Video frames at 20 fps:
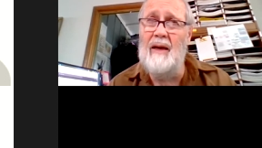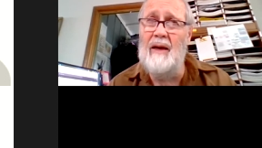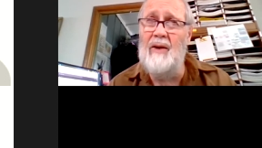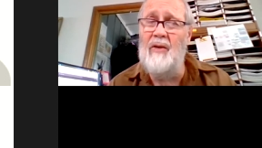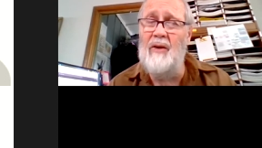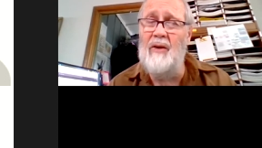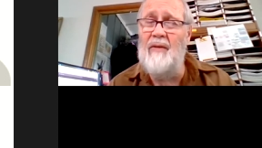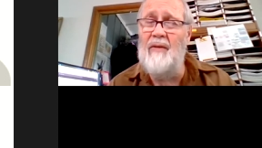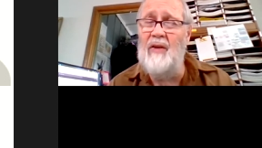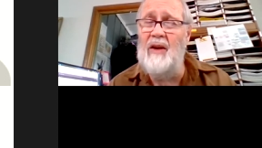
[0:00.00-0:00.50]

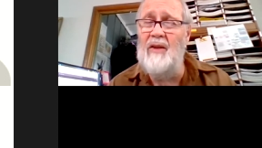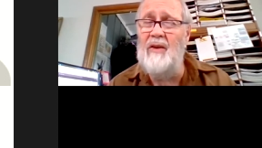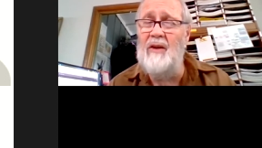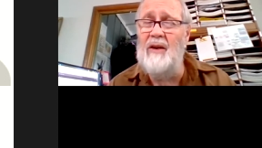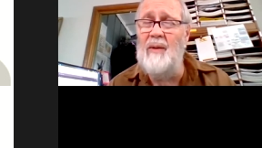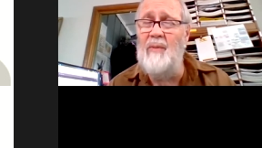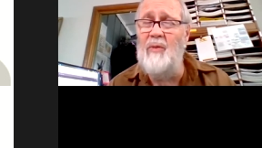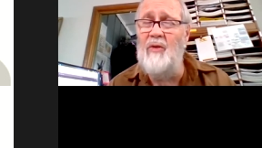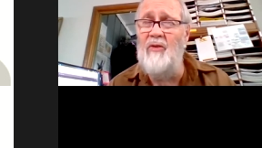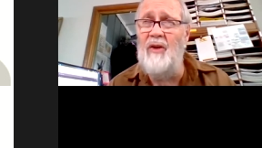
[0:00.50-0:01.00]
don't have any of the
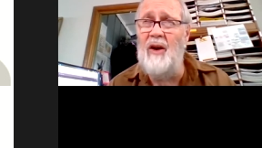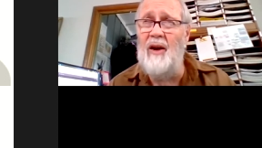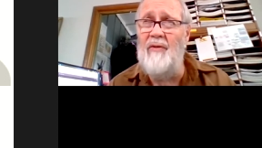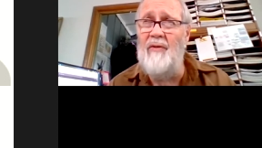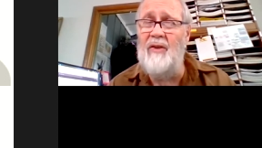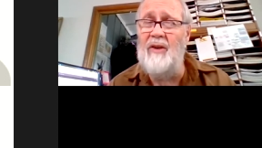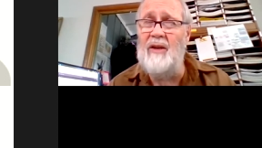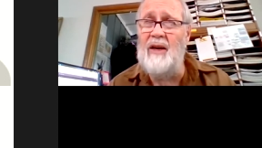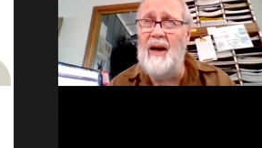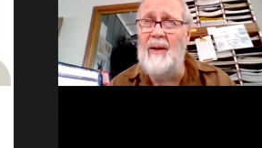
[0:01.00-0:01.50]
numbers off
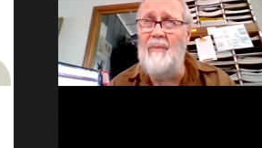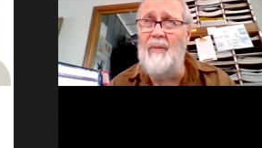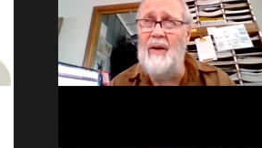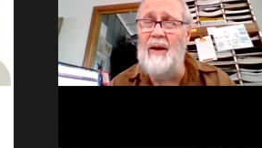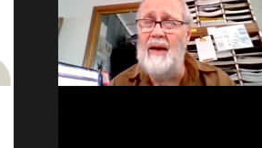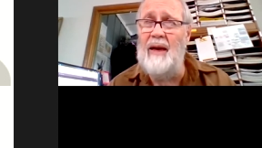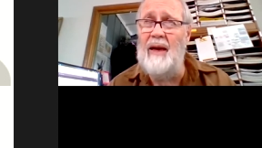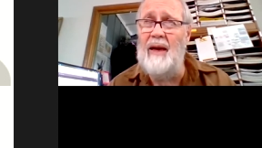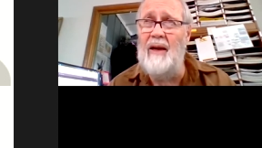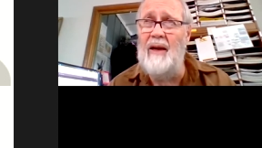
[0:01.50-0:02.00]
the top of
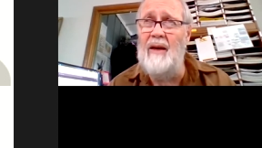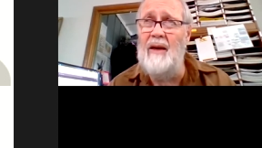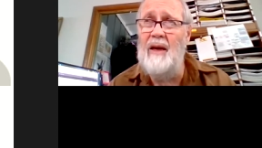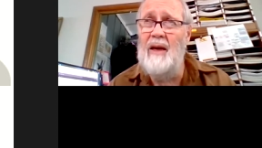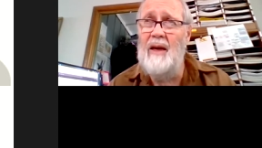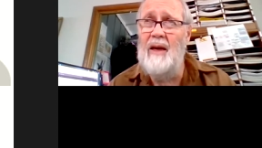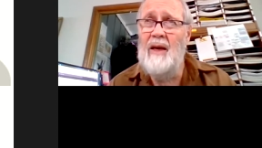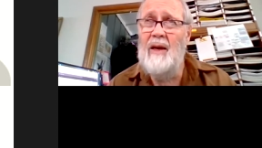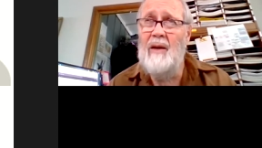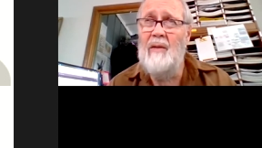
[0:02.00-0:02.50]
my head,
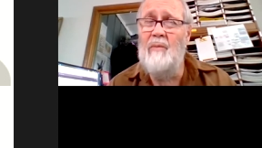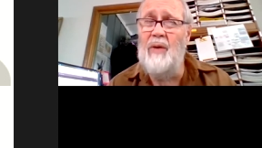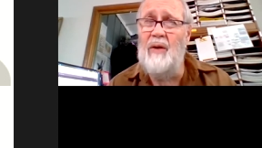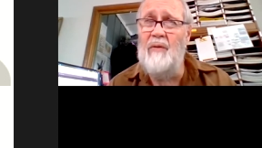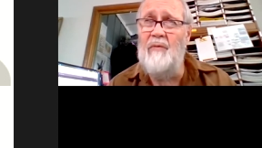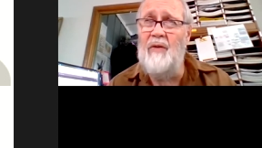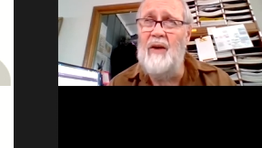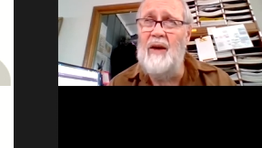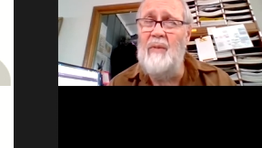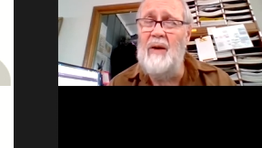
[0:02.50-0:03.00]

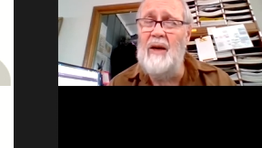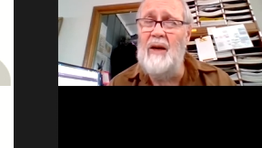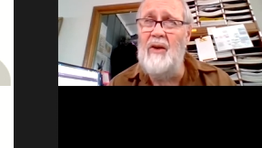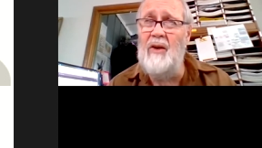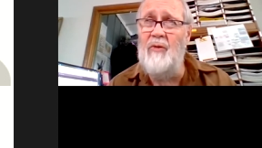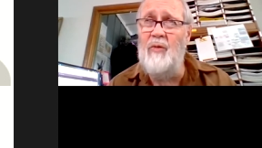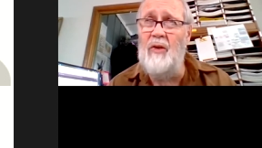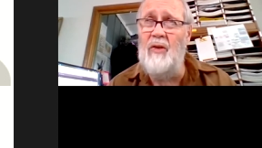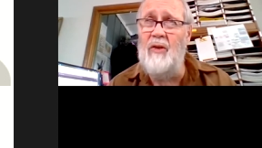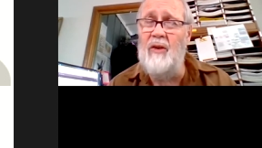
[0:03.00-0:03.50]
but
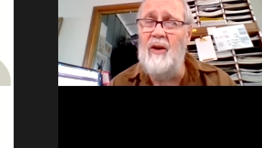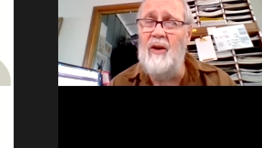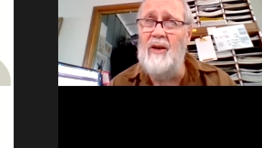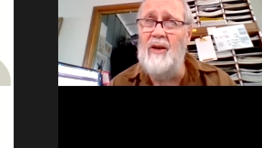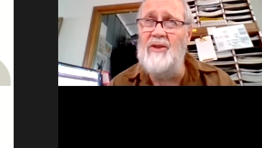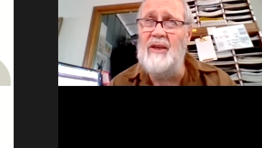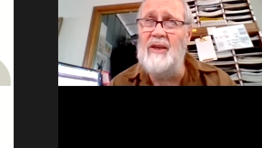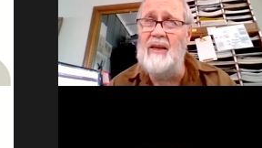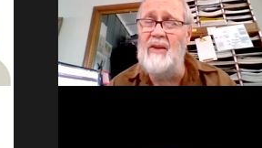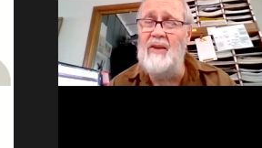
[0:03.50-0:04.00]
females with
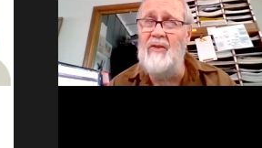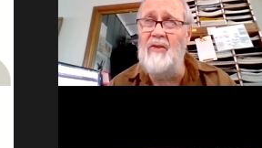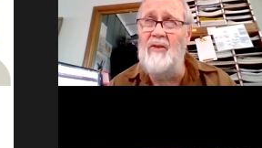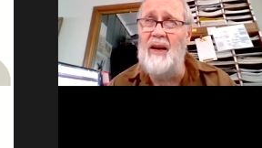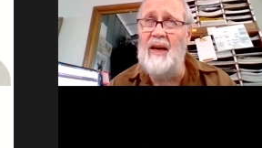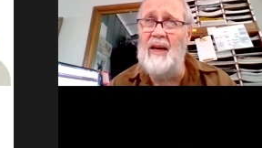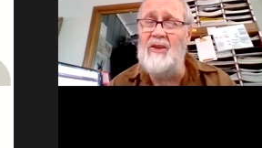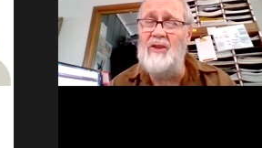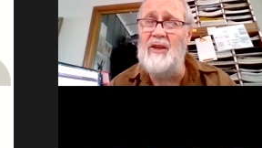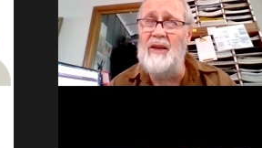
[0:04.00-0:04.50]
large kittens
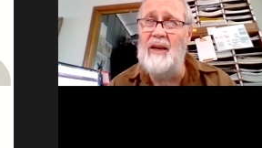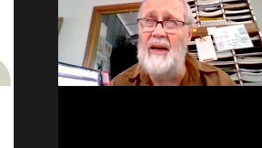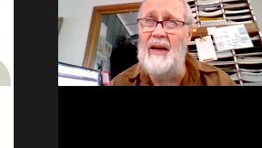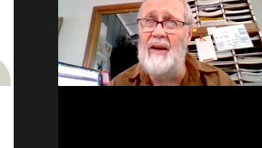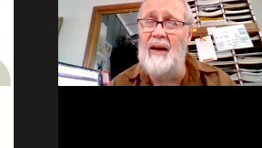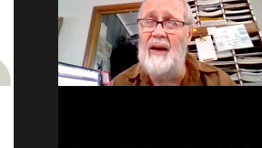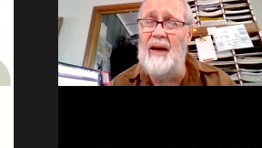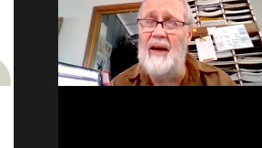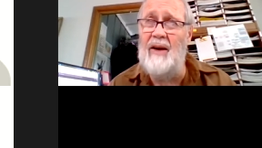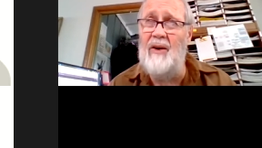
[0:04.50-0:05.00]
actually had
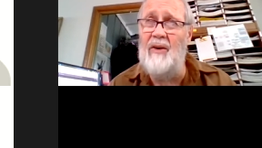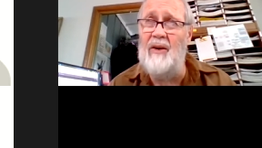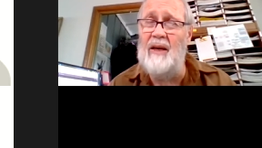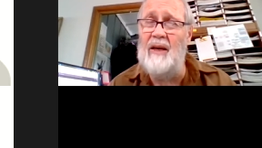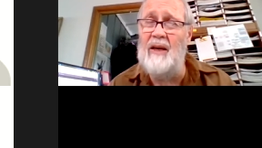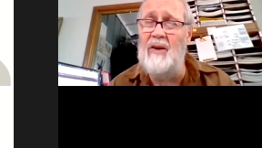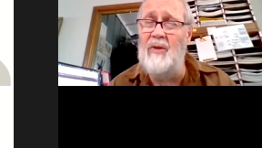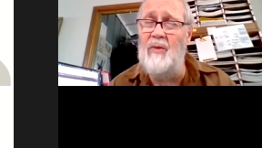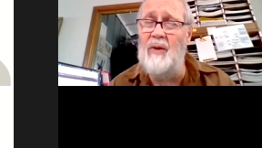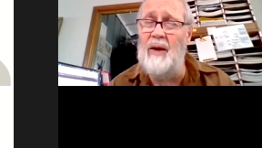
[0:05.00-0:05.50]
a higher
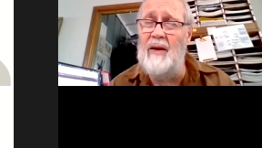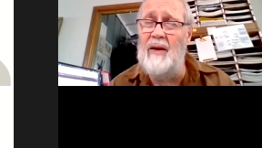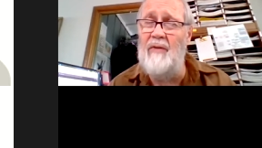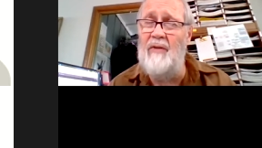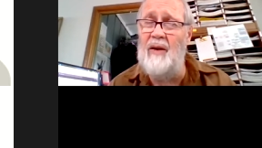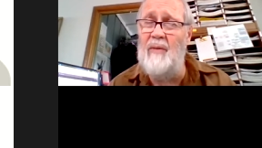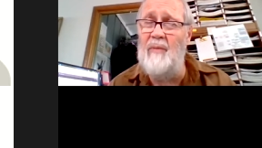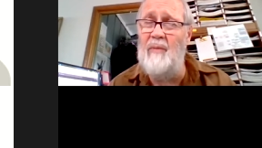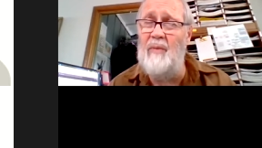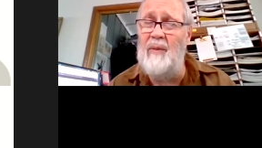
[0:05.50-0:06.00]
kill rate, if
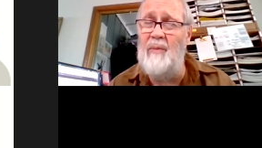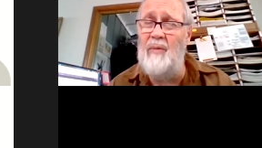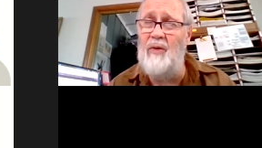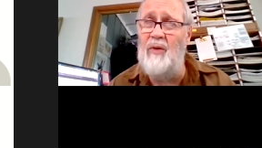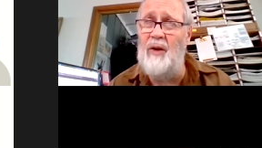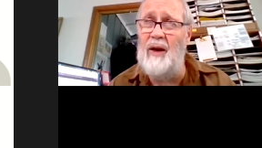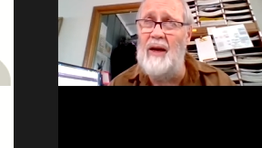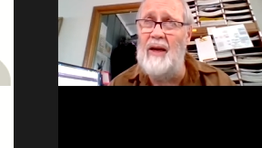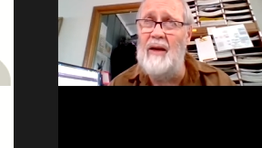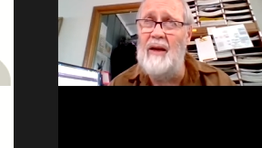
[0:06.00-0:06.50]
I remember
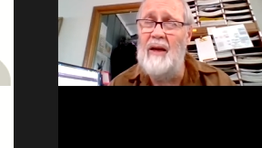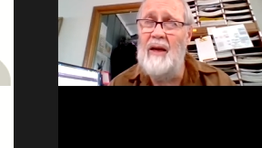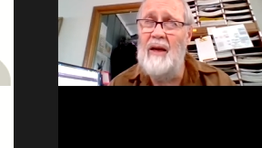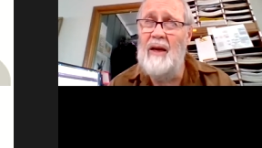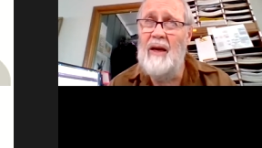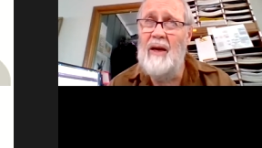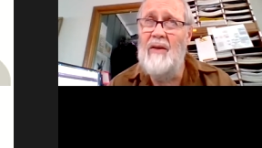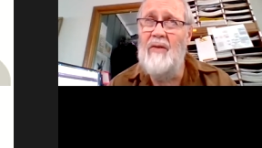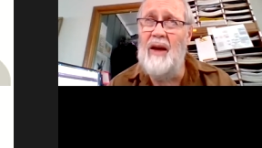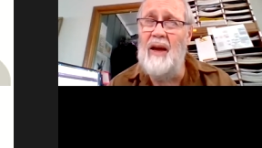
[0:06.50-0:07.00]
right,
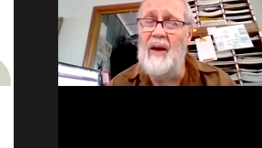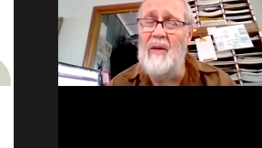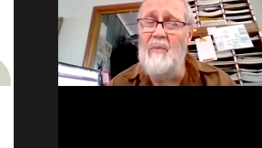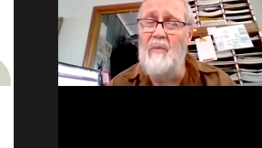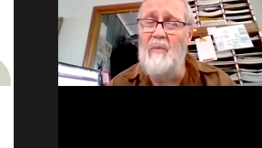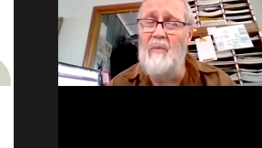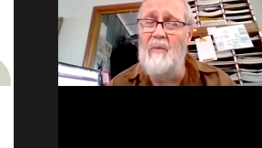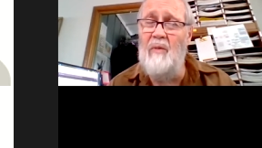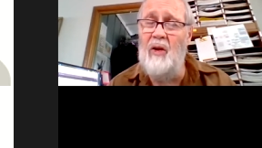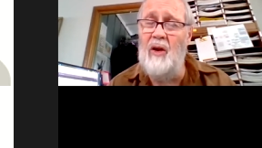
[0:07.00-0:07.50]

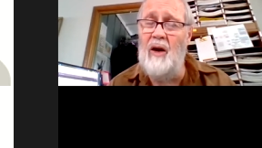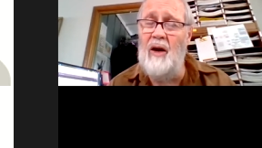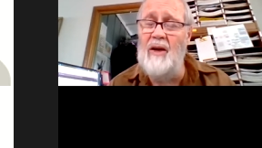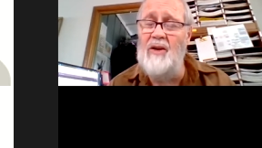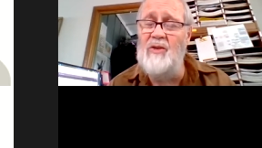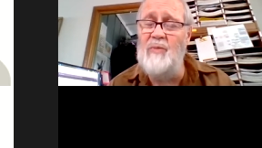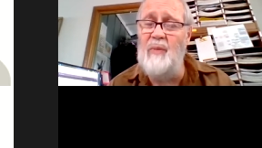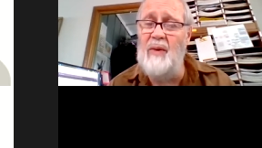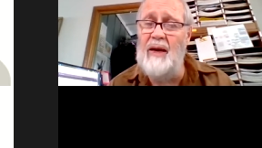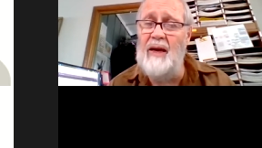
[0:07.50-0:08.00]
than
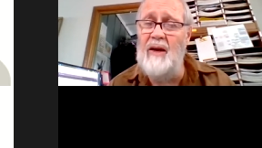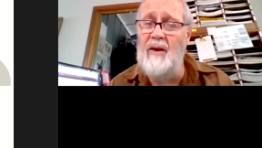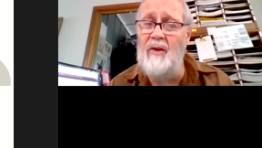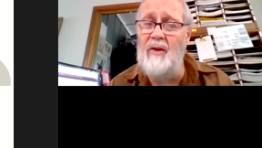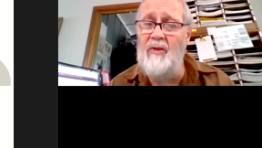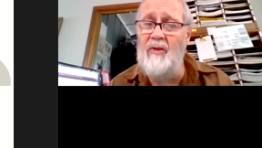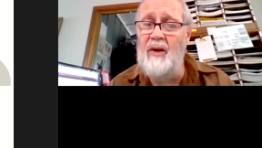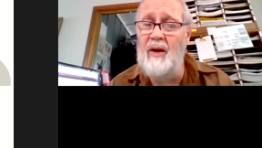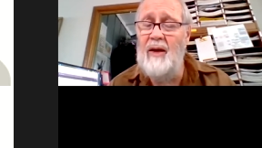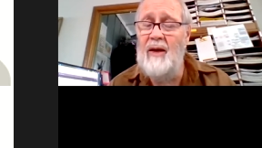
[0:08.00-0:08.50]
large
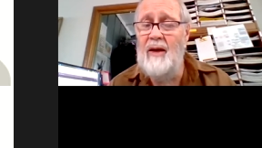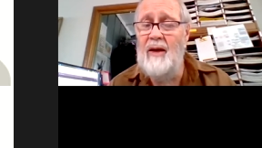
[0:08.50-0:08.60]
males.